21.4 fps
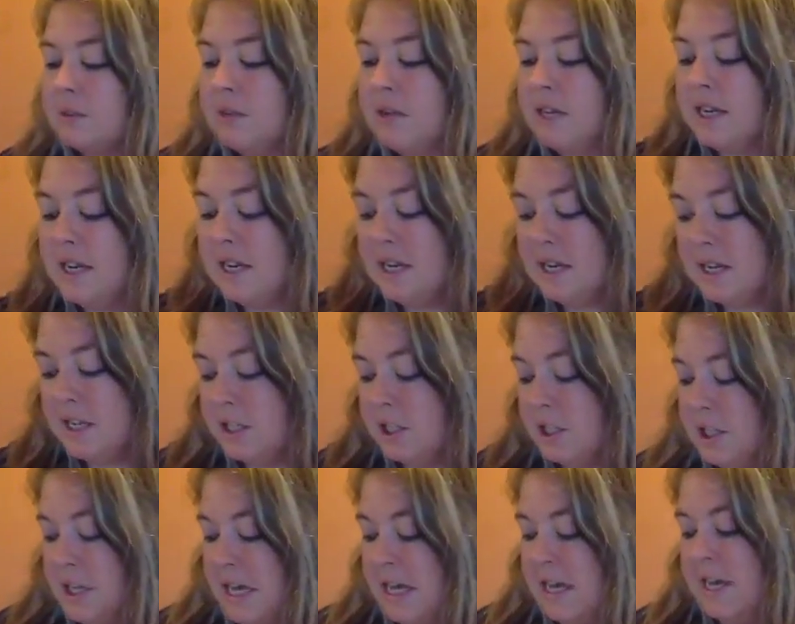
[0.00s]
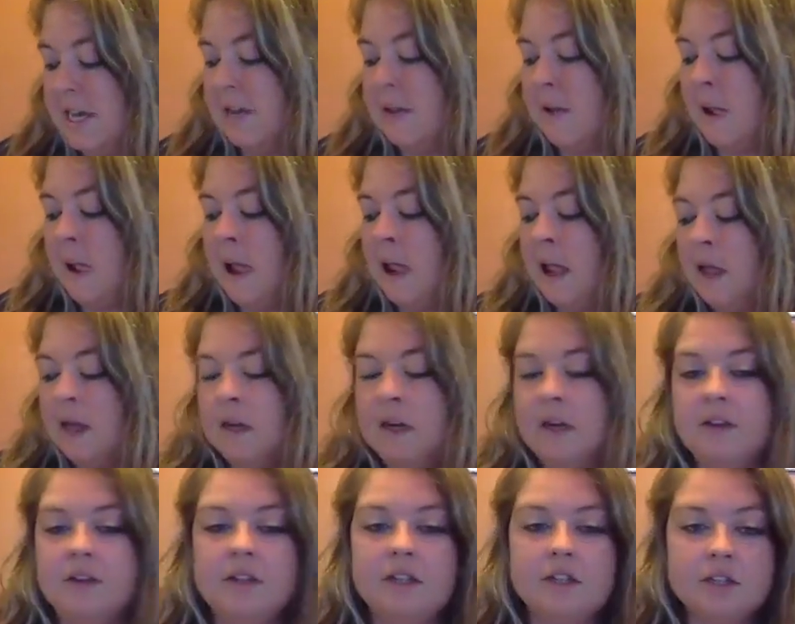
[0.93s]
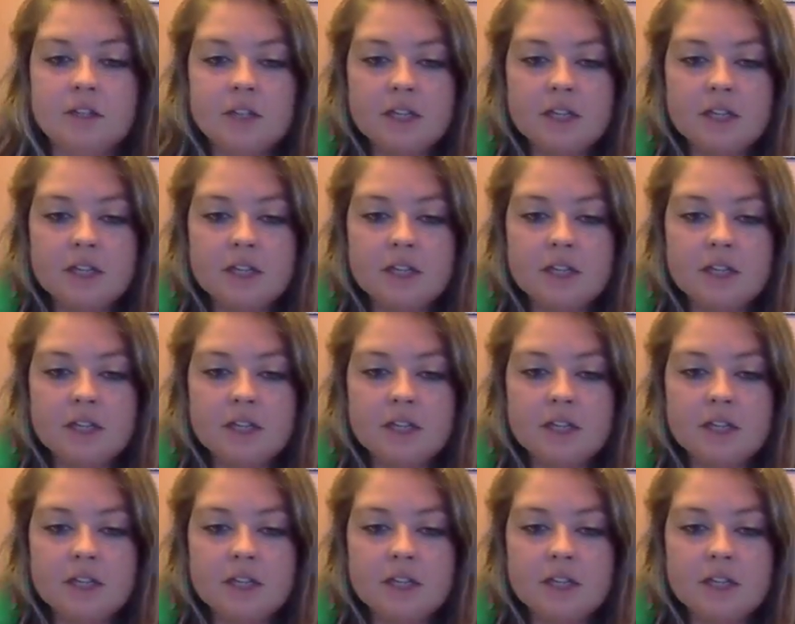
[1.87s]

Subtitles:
we need each day. And these are